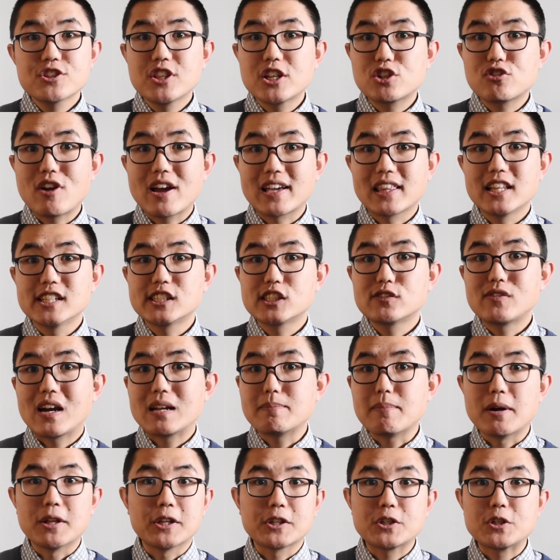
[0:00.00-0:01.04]
the triglyceride
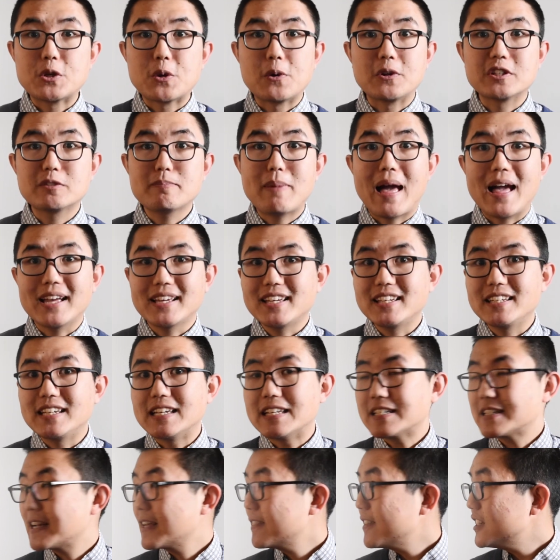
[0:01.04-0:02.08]
molecules packing
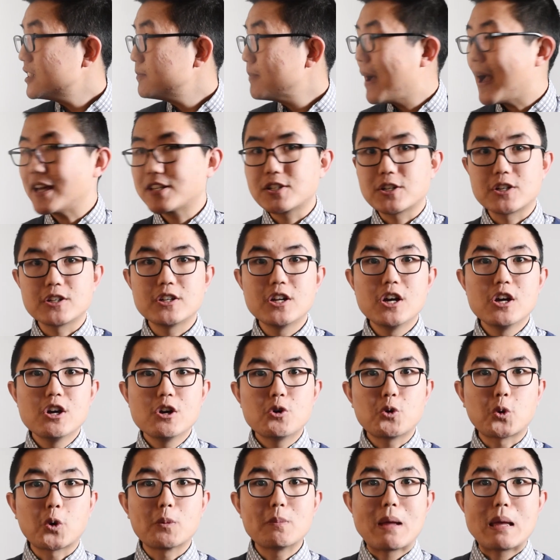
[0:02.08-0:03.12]
into this pattern,
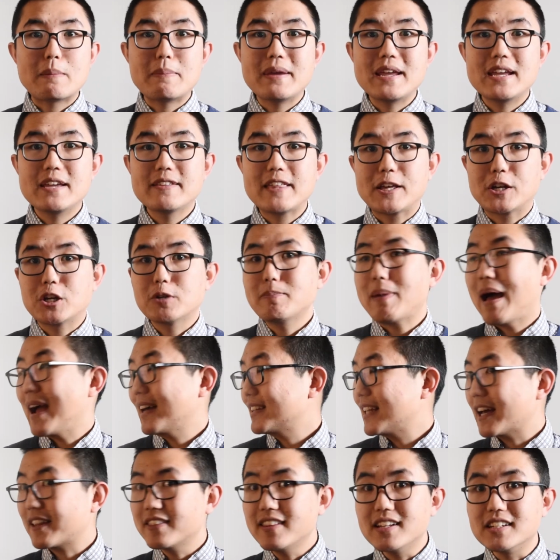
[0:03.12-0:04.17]
or maybe they could pack
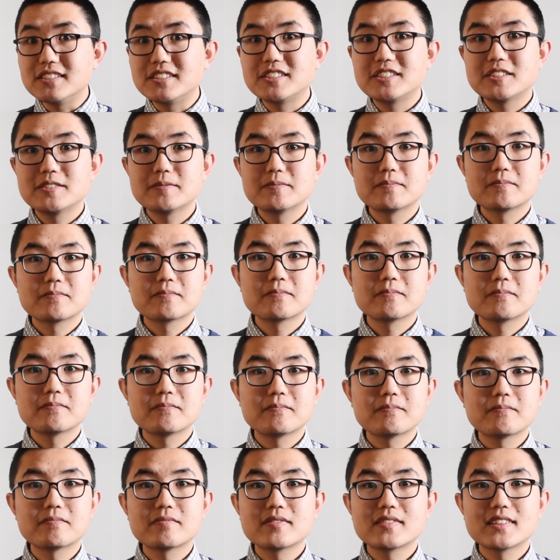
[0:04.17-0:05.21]
like this.
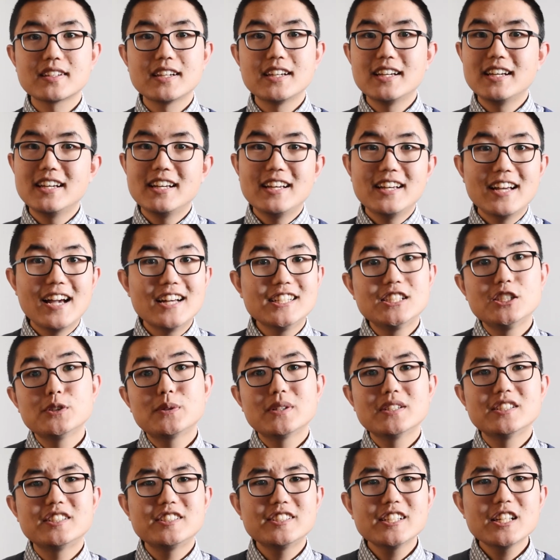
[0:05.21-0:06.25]
As you
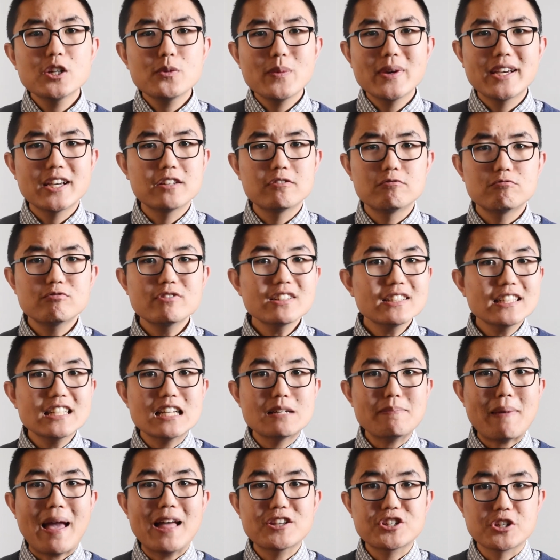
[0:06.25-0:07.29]
can see, we can really
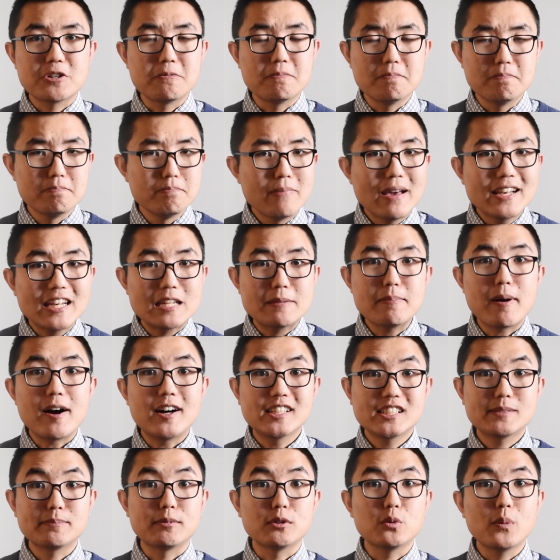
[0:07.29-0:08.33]
imagine many
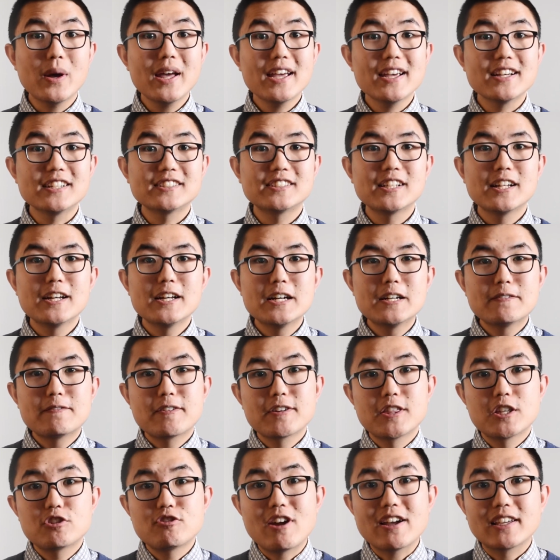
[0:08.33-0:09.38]
possible ways for
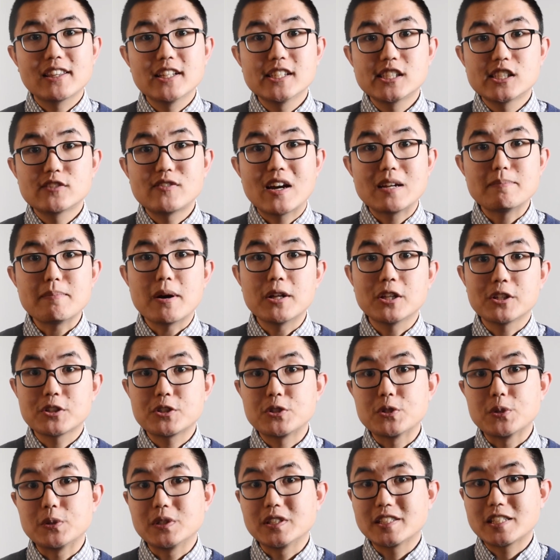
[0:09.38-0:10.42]
the triglyceride
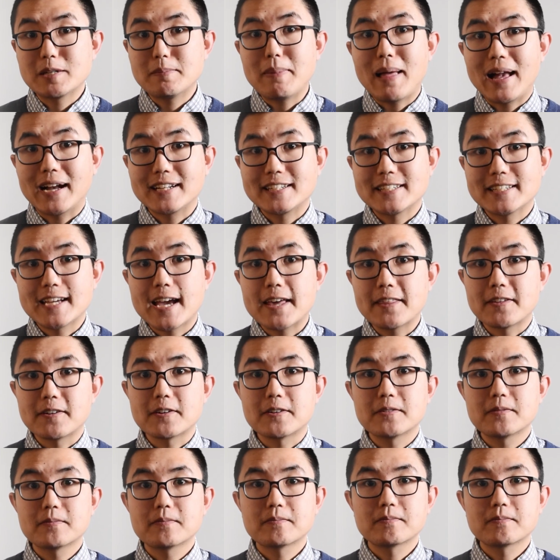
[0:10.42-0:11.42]
molecules to pack together.